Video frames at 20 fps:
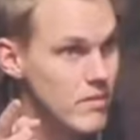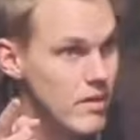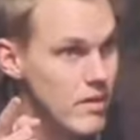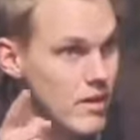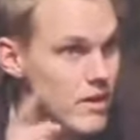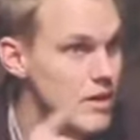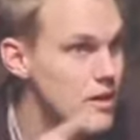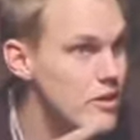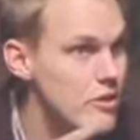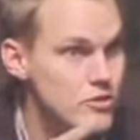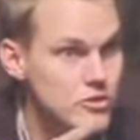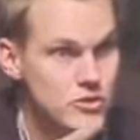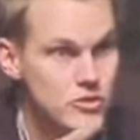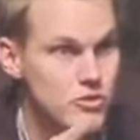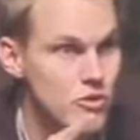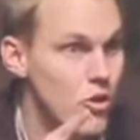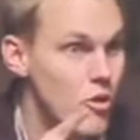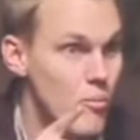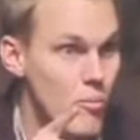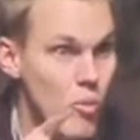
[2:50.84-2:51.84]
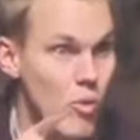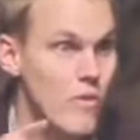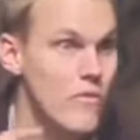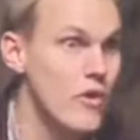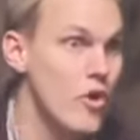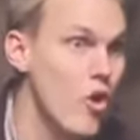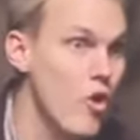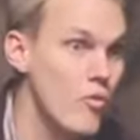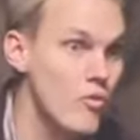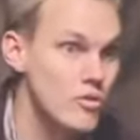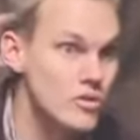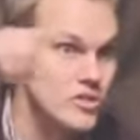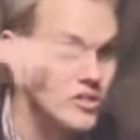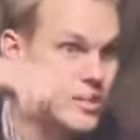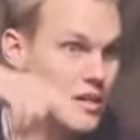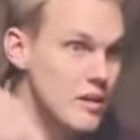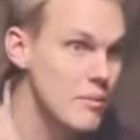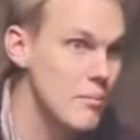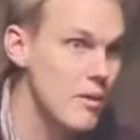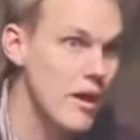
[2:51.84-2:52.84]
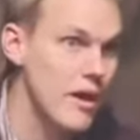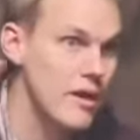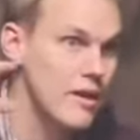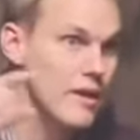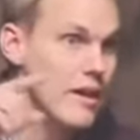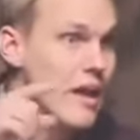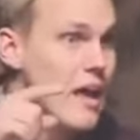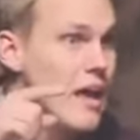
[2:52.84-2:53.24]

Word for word: And deacons are more of an overseeing body.